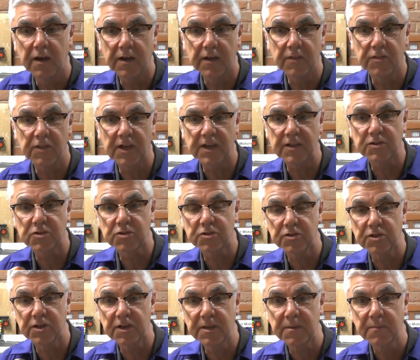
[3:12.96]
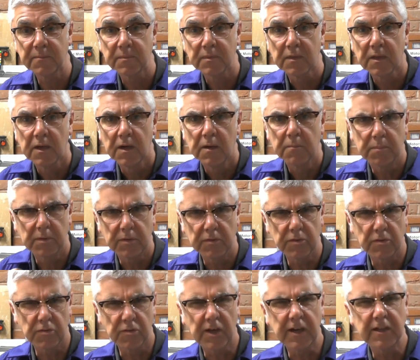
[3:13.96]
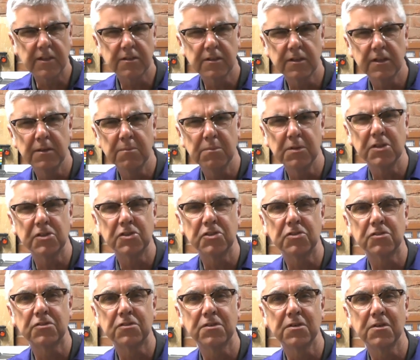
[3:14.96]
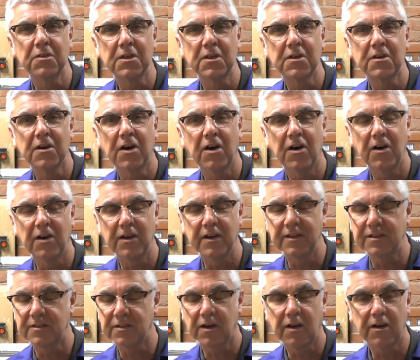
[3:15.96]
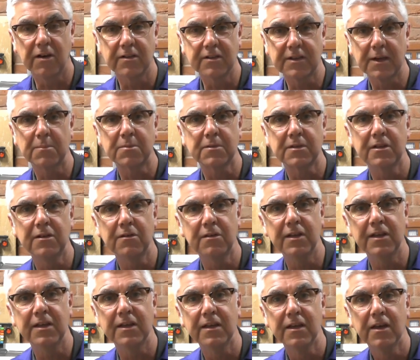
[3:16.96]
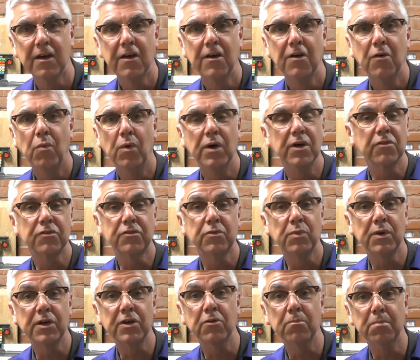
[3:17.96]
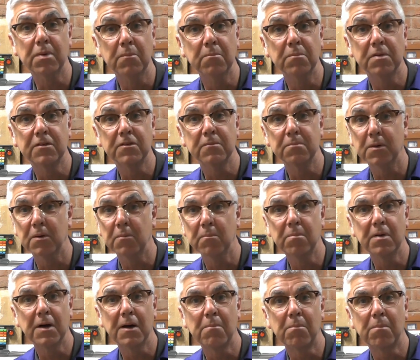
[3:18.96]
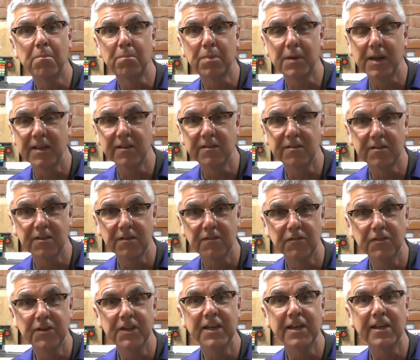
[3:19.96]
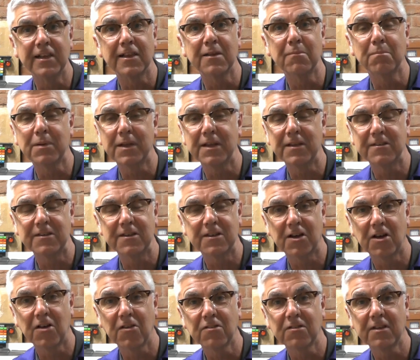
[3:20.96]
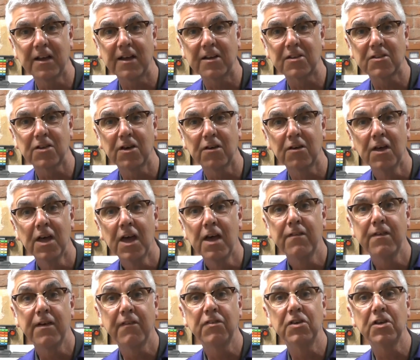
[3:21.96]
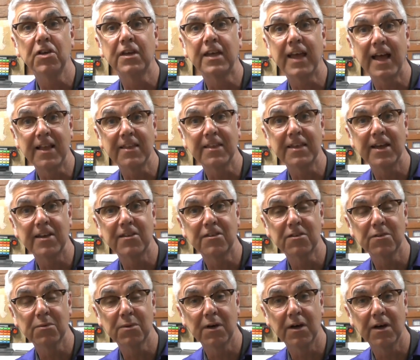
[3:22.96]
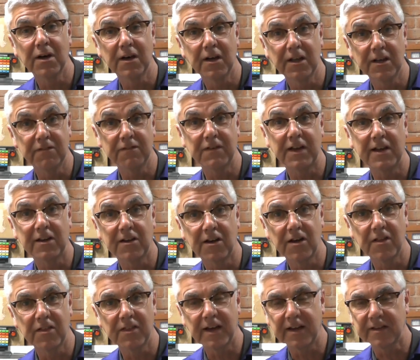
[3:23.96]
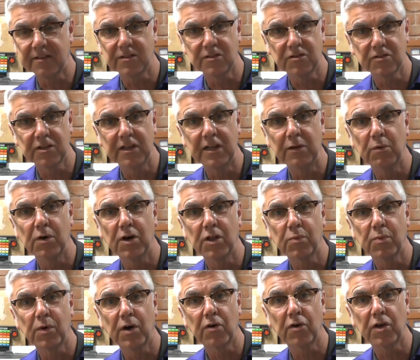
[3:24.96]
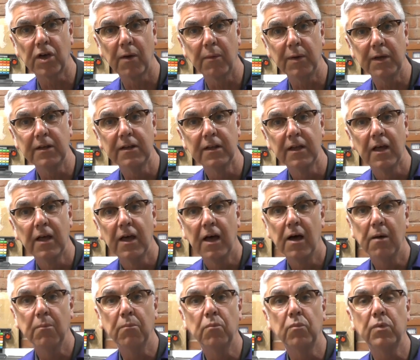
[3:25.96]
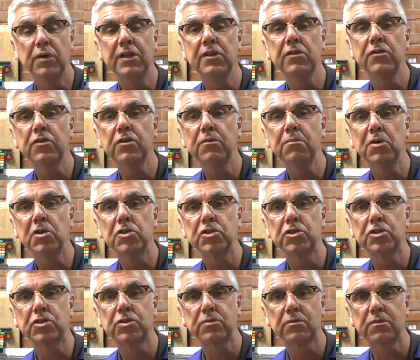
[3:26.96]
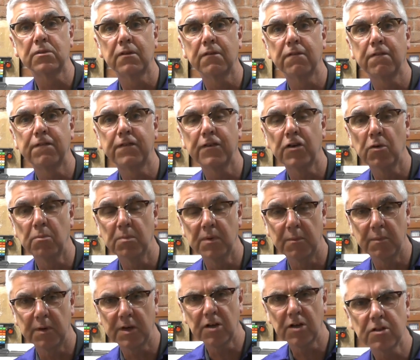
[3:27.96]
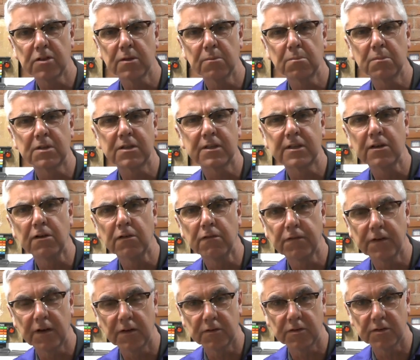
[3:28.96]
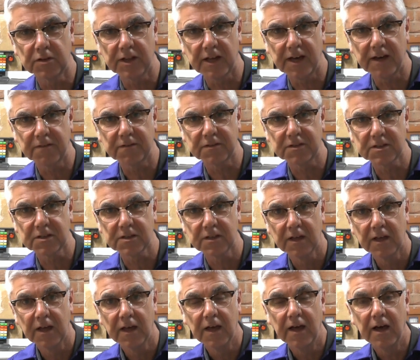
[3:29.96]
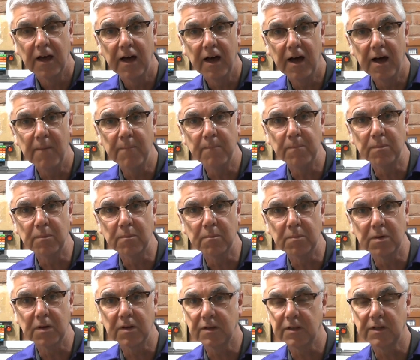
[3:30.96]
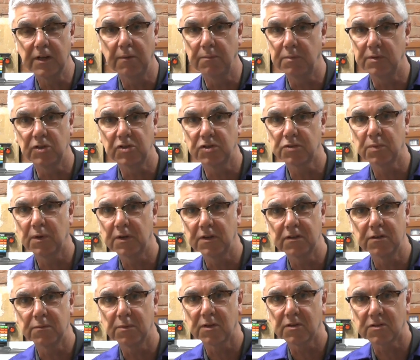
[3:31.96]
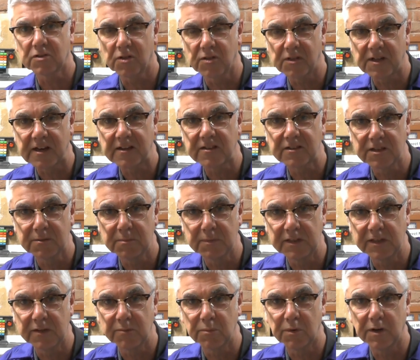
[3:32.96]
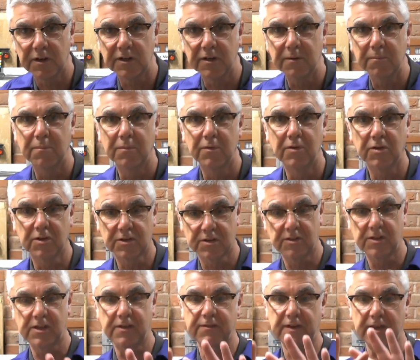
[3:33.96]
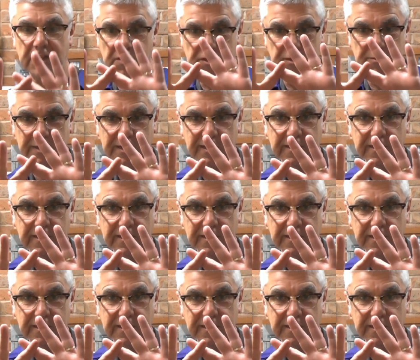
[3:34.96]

in race 3. But the racing in British touring car is it's absolutely wheel to wheel, bumper to bumper, plenty of needle and plenty of contact. So if ever you can get to an event like that, it's really worthwhile going. We didn't do much filming, we some still photographs. But you know, we just wanted to watch the racing. We didn't want to look at the event through a